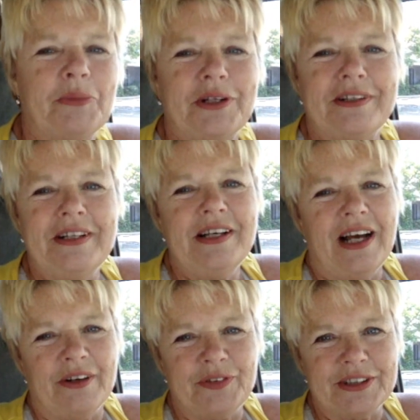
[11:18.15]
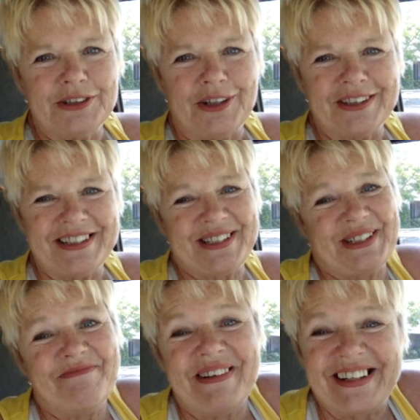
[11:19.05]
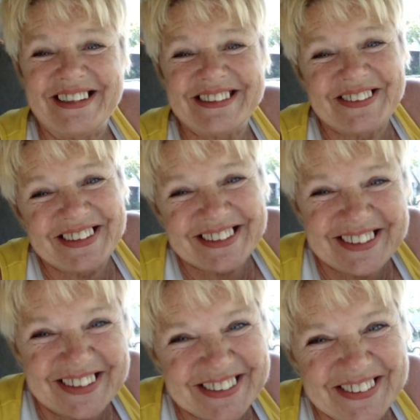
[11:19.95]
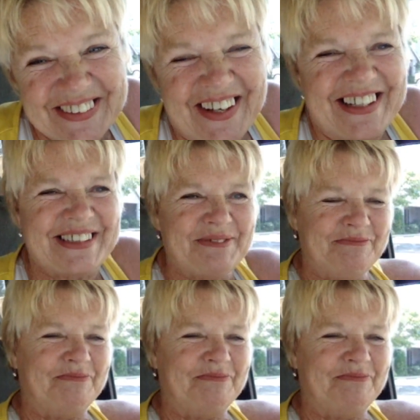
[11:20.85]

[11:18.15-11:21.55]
But I felt like talking to somebody, so I had to talk to you guys.